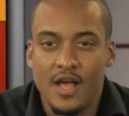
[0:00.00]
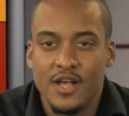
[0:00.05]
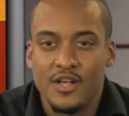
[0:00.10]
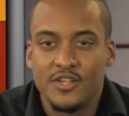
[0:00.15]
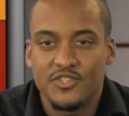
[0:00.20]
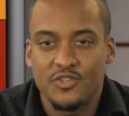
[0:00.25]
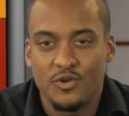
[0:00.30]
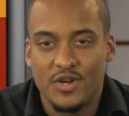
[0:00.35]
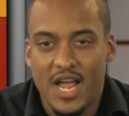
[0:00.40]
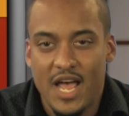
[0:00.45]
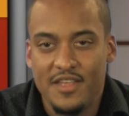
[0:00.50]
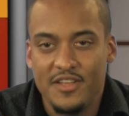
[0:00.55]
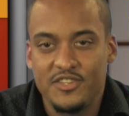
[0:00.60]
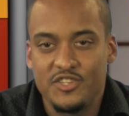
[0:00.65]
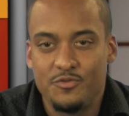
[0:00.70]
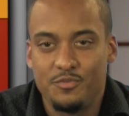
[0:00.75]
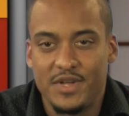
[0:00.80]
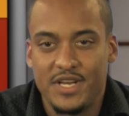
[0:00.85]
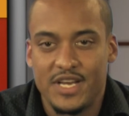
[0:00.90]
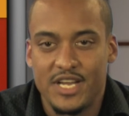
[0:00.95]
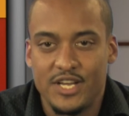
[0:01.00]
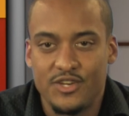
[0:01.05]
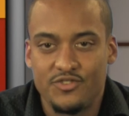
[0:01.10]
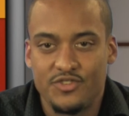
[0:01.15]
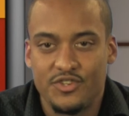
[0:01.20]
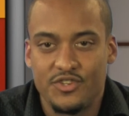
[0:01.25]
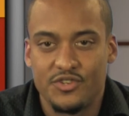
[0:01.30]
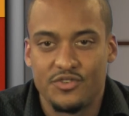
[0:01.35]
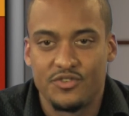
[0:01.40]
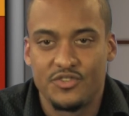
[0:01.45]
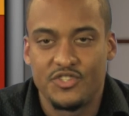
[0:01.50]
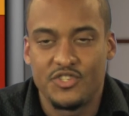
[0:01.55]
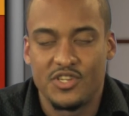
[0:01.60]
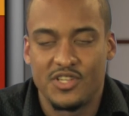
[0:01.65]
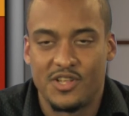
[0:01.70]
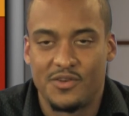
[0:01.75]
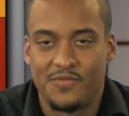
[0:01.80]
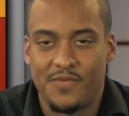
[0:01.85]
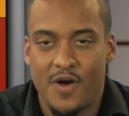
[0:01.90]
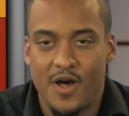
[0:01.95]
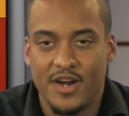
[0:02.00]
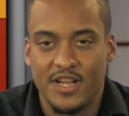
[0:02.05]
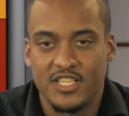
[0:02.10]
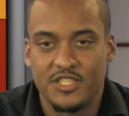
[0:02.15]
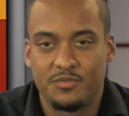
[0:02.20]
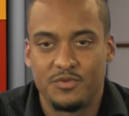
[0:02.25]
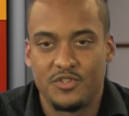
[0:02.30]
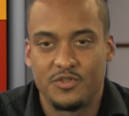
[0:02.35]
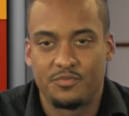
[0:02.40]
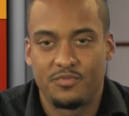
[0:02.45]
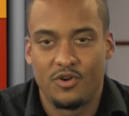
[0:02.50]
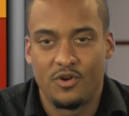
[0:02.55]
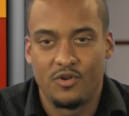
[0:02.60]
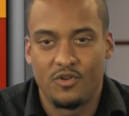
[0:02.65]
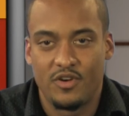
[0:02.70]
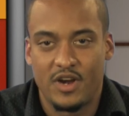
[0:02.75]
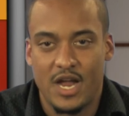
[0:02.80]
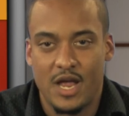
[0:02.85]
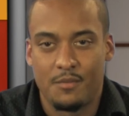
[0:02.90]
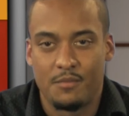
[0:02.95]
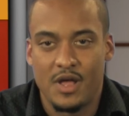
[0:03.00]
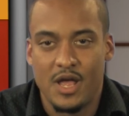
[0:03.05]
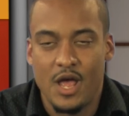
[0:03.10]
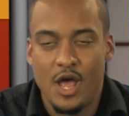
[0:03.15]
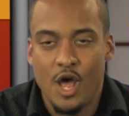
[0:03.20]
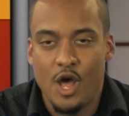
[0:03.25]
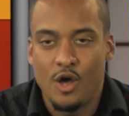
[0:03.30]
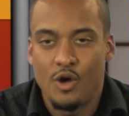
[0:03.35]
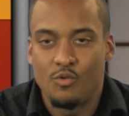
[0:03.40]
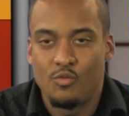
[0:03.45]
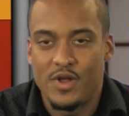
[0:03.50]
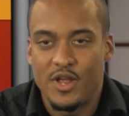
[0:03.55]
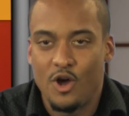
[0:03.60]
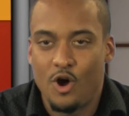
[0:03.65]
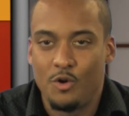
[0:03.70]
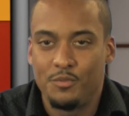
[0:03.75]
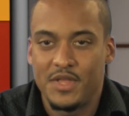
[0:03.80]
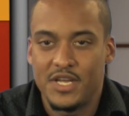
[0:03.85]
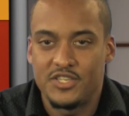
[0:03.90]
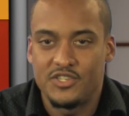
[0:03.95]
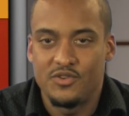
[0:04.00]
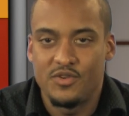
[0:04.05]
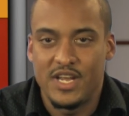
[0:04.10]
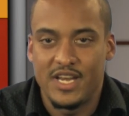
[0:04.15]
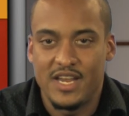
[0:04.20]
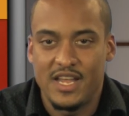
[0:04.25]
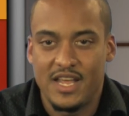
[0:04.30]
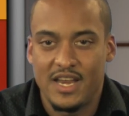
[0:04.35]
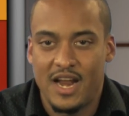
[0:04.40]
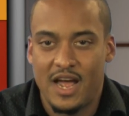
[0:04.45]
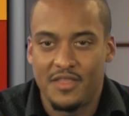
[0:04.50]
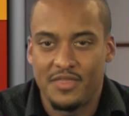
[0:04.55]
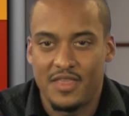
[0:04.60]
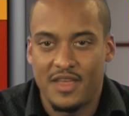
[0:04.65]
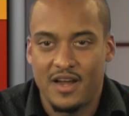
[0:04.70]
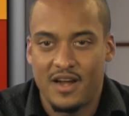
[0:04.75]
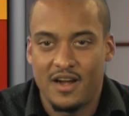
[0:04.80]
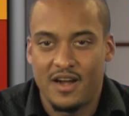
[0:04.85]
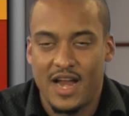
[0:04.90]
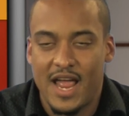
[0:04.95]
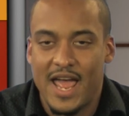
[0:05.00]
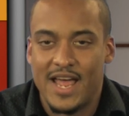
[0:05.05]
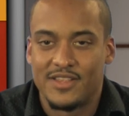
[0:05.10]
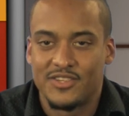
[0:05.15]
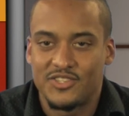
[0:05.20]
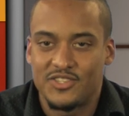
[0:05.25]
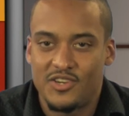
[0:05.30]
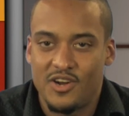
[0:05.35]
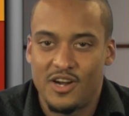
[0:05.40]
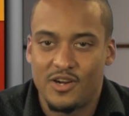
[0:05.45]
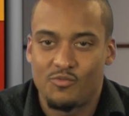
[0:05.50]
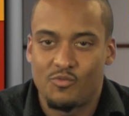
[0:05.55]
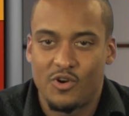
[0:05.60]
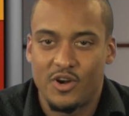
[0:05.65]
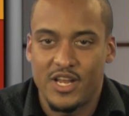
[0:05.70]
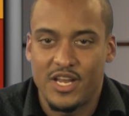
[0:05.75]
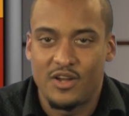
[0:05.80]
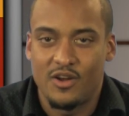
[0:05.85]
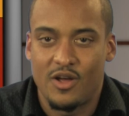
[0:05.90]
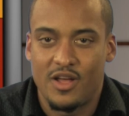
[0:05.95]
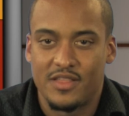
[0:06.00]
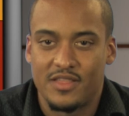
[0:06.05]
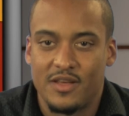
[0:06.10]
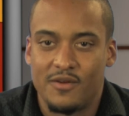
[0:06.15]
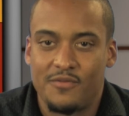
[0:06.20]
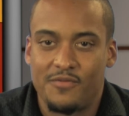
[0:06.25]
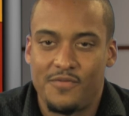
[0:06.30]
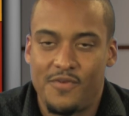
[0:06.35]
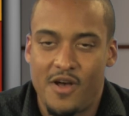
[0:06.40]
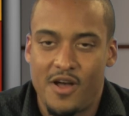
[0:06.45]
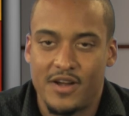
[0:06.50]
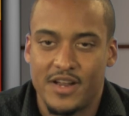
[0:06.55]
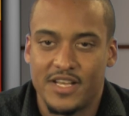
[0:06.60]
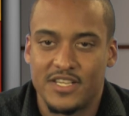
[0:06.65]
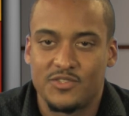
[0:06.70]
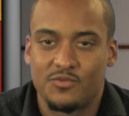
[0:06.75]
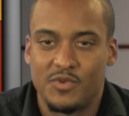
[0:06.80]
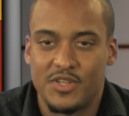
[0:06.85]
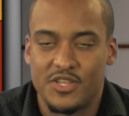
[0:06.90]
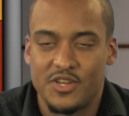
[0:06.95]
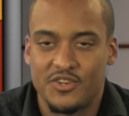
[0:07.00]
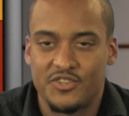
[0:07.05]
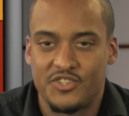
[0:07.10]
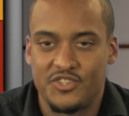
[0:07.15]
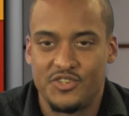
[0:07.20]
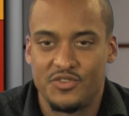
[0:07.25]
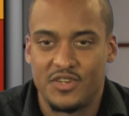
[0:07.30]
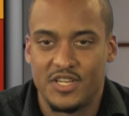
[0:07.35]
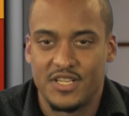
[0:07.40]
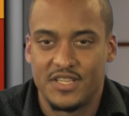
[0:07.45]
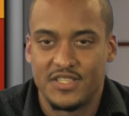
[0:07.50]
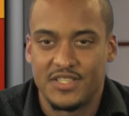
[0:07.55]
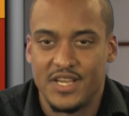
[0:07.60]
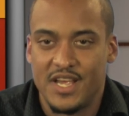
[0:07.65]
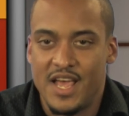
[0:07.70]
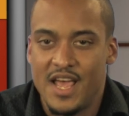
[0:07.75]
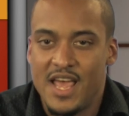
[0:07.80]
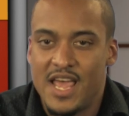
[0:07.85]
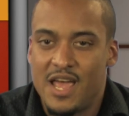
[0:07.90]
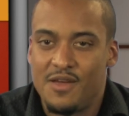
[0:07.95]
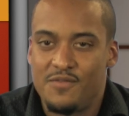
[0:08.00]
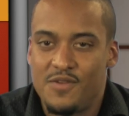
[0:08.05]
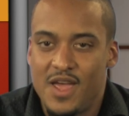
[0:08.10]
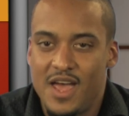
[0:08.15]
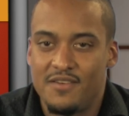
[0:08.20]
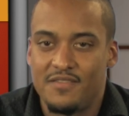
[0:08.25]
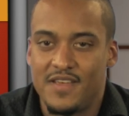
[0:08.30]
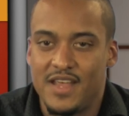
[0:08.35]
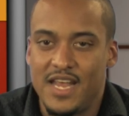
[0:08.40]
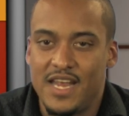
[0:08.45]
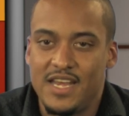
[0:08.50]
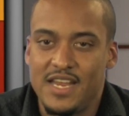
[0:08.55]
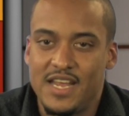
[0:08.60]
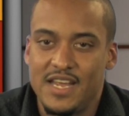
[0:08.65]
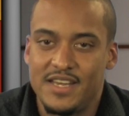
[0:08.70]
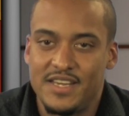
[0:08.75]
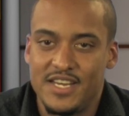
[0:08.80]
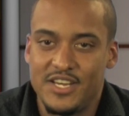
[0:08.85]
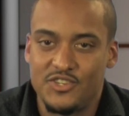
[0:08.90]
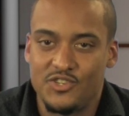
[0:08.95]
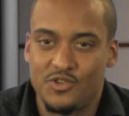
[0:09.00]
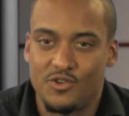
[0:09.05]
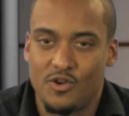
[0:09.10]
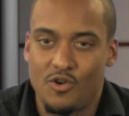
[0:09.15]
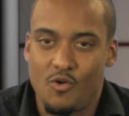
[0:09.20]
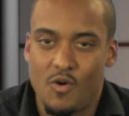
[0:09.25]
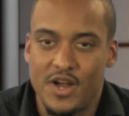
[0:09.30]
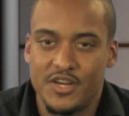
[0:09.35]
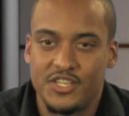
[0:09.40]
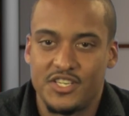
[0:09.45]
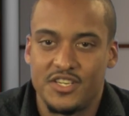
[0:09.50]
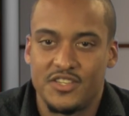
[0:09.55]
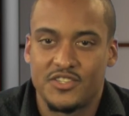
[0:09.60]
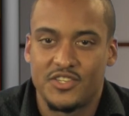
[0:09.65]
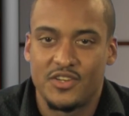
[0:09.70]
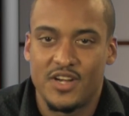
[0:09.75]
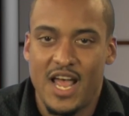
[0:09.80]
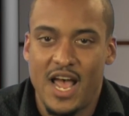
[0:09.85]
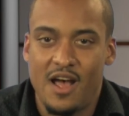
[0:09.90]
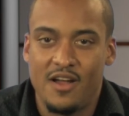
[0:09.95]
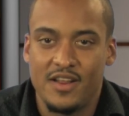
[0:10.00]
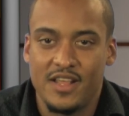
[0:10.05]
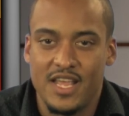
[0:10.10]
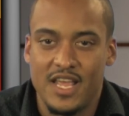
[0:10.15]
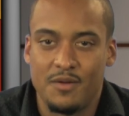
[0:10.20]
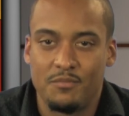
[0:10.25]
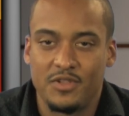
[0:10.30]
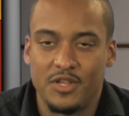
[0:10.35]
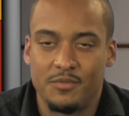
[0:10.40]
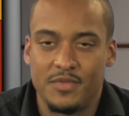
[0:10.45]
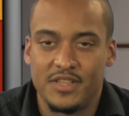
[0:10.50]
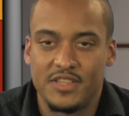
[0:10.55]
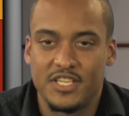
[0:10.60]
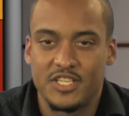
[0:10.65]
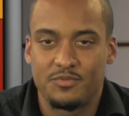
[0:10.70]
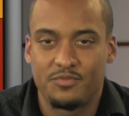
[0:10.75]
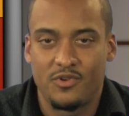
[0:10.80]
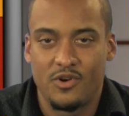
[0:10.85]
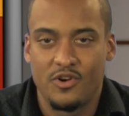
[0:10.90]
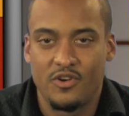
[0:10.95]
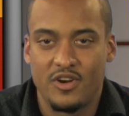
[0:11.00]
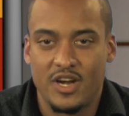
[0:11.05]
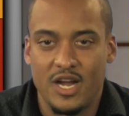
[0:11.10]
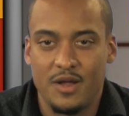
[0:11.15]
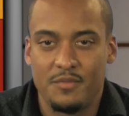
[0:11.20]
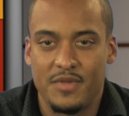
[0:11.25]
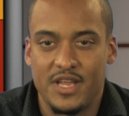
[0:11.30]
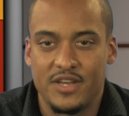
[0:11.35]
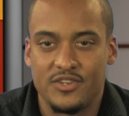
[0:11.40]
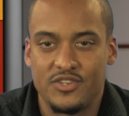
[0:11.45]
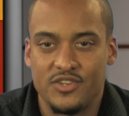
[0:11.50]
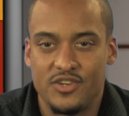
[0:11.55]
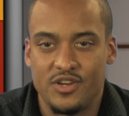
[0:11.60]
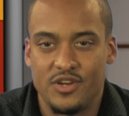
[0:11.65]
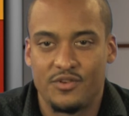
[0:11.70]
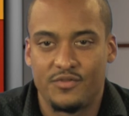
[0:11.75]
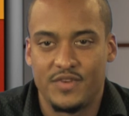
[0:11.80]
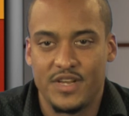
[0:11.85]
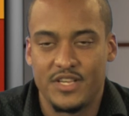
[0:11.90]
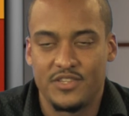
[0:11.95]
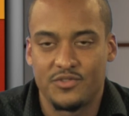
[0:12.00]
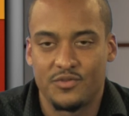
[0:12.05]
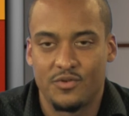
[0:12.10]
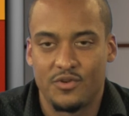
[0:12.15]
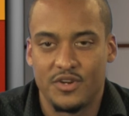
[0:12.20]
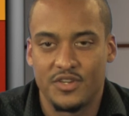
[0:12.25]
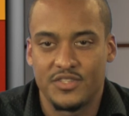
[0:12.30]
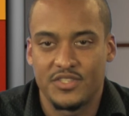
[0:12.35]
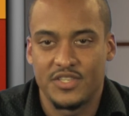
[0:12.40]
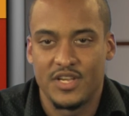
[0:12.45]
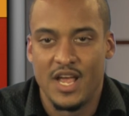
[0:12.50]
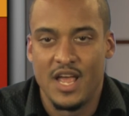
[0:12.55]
So now that you've been introduced to the Phonics Boost program, we hope that you can get out there and start working on phonics with your students. If you have any additional questions on how to implement this program into your resource